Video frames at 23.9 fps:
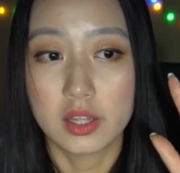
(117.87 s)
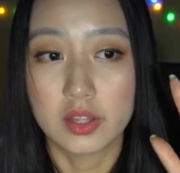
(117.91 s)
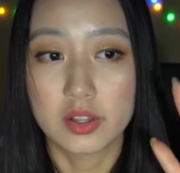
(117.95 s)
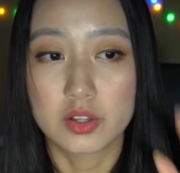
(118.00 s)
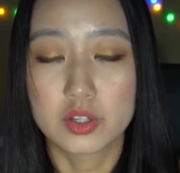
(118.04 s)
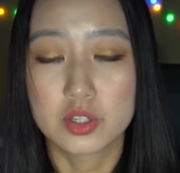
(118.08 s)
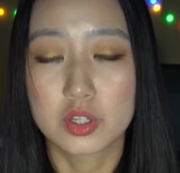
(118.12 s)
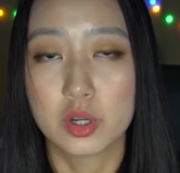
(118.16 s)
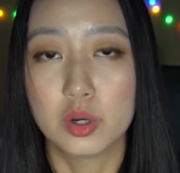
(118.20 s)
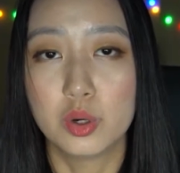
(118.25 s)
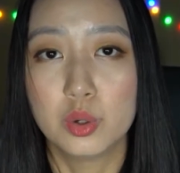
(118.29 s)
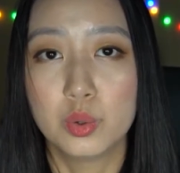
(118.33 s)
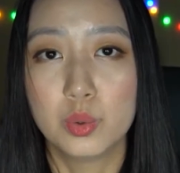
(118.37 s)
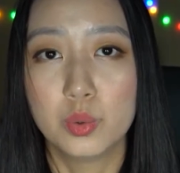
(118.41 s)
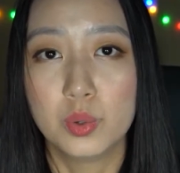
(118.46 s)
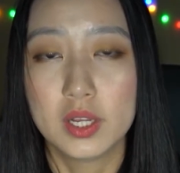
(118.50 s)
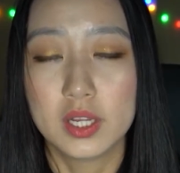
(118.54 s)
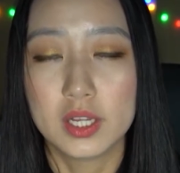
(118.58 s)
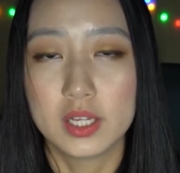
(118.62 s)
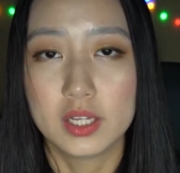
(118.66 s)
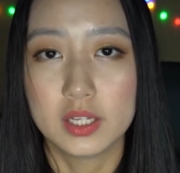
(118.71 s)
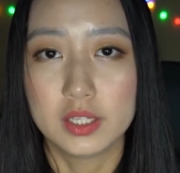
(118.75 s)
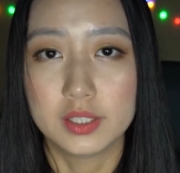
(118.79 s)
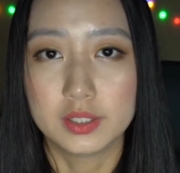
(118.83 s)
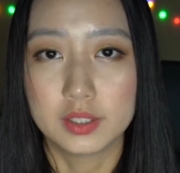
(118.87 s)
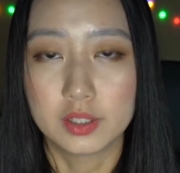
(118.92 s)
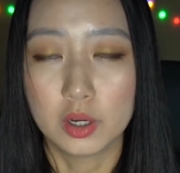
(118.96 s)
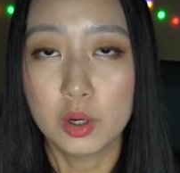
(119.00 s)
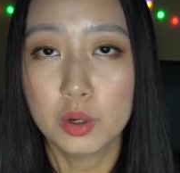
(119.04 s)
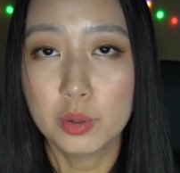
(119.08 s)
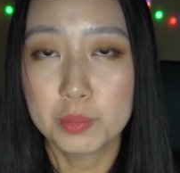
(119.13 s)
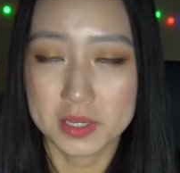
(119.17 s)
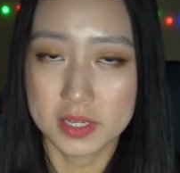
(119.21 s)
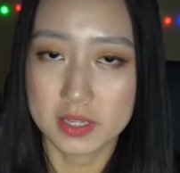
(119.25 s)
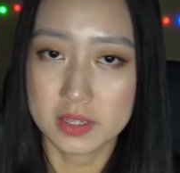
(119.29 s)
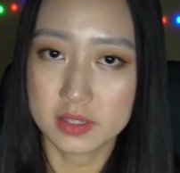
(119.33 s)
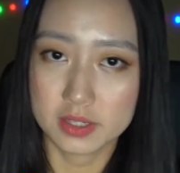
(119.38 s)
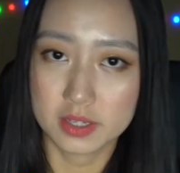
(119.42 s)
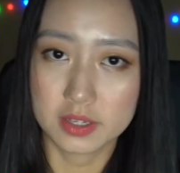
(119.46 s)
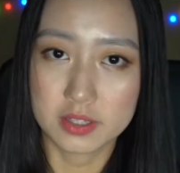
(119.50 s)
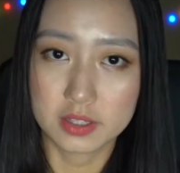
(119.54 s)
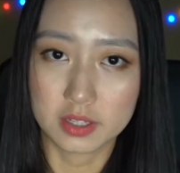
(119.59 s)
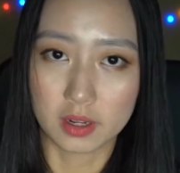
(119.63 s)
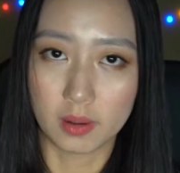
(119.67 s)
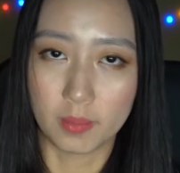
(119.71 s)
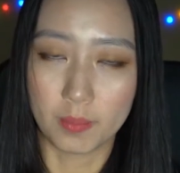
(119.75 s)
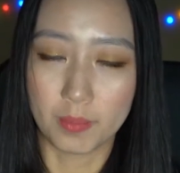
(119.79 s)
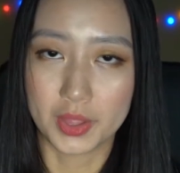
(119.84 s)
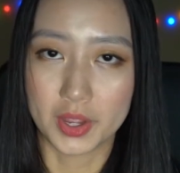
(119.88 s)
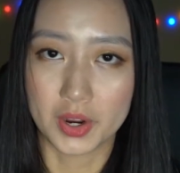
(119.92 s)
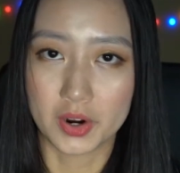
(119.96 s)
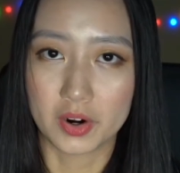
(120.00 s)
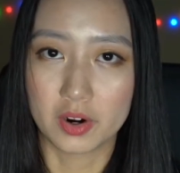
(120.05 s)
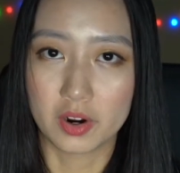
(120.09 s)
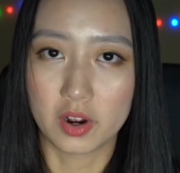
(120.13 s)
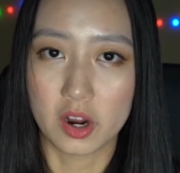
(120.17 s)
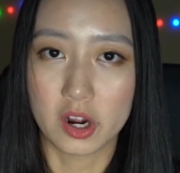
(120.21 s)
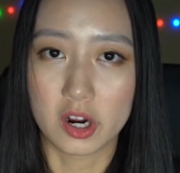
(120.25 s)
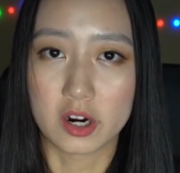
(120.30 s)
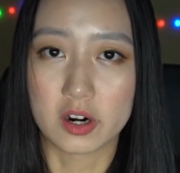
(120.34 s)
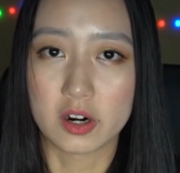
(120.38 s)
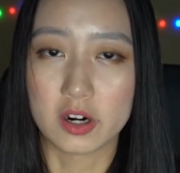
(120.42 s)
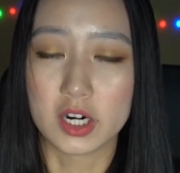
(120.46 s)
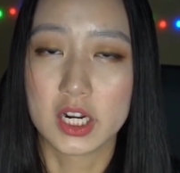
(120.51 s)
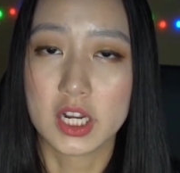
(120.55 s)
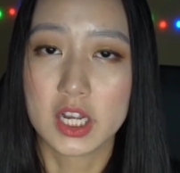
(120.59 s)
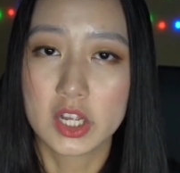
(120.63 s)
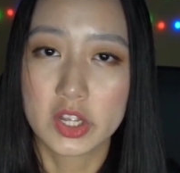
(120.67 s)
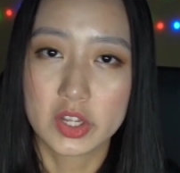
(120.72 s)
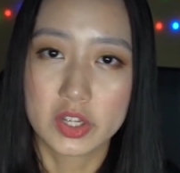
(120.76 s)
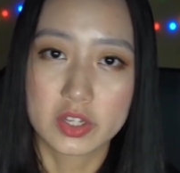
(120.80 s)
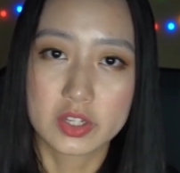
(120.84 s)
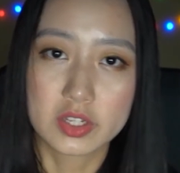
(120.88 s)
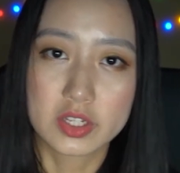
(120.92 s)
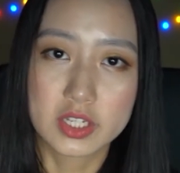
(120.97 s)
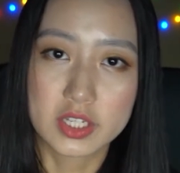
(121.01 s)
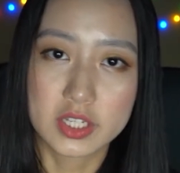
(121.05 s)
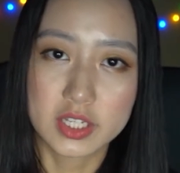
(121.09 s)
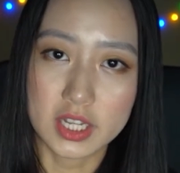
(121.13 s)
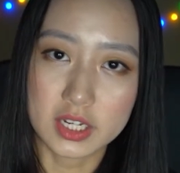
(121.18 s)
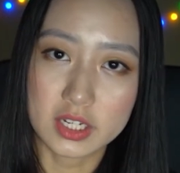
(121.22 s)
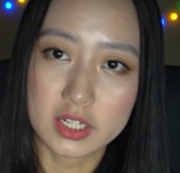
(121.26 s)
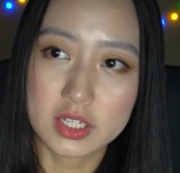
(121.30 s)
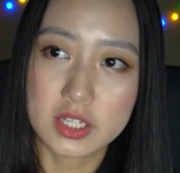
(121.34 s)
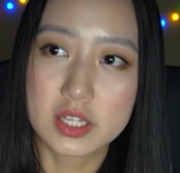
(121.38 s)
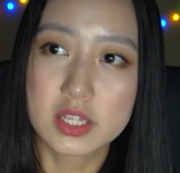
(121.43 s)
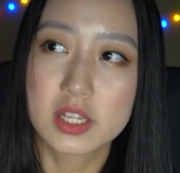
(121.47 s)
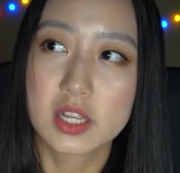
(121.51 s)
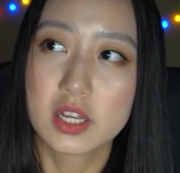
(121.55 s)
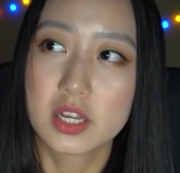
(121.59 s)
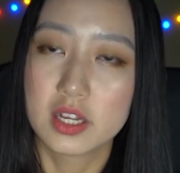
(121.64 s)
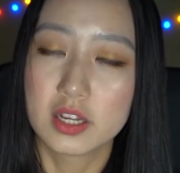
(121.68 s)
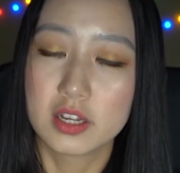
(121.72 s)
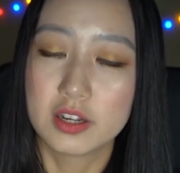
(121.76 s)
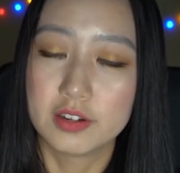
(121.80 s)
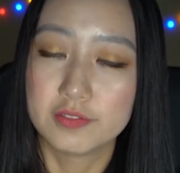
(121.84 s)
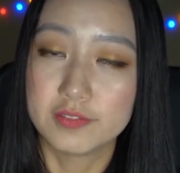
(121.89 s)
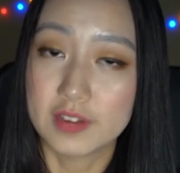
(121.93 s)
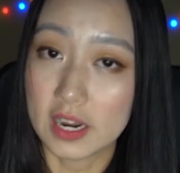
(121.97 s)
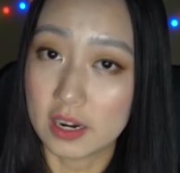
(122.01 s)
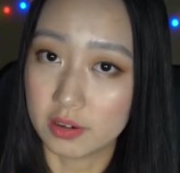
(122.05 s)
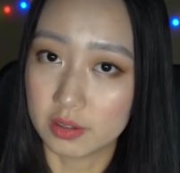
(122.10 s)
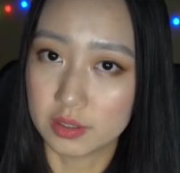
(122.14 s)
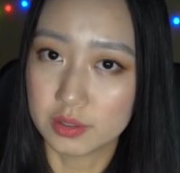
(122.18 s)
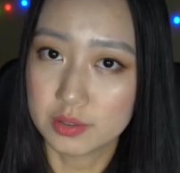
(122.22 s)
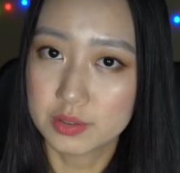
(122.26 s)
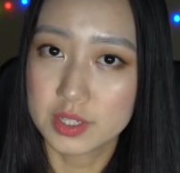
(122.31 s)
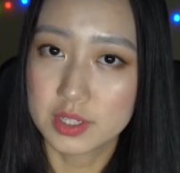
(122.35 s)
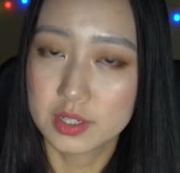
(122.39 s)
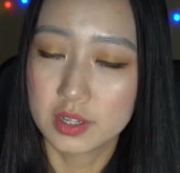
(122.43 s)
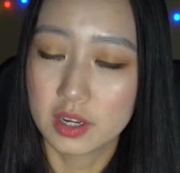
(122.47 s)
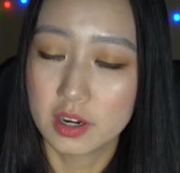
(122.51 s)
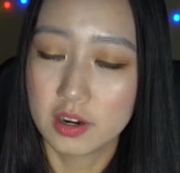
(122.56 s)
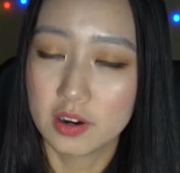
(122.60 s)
So in the whole pinyin system, there are 6 vowels